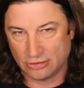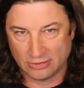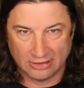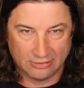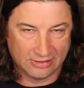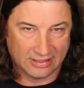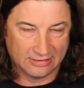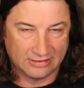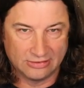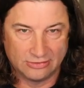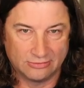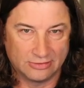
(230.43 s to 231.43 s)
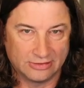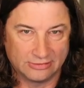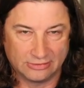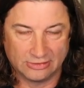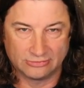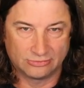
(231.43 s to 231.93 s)
internet into
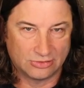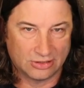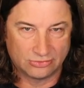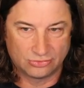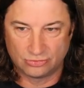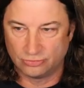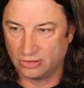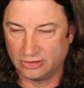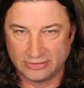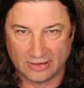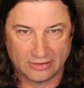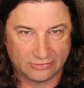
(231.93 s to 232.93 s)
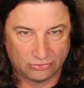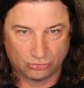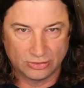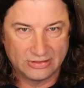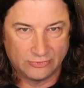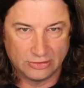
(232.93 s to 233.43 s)
a drill down
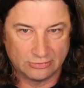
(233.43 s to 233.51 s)
tree view.